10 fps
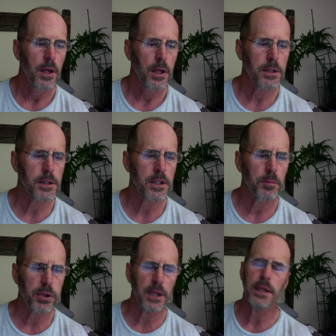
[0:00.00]
This is
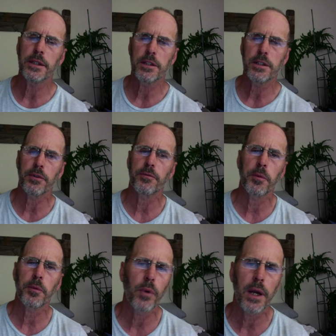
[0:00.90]
completely different from
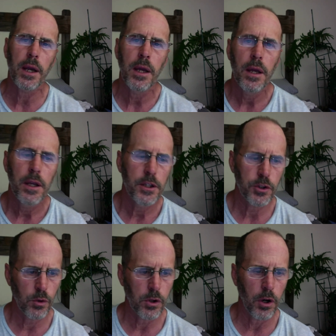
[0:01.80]
the way
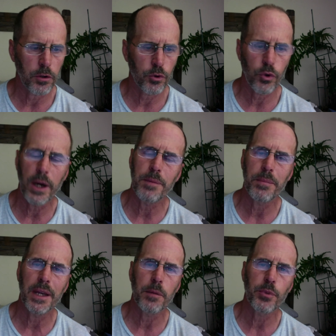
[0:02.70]
so called great
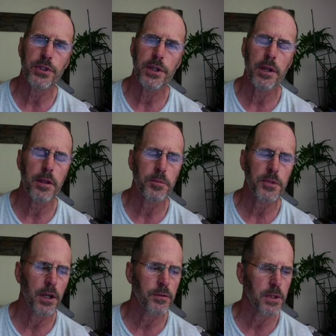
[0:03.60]
men presented
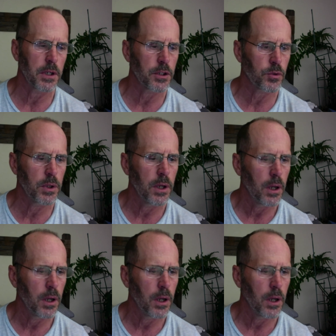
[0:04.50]
themselves in history.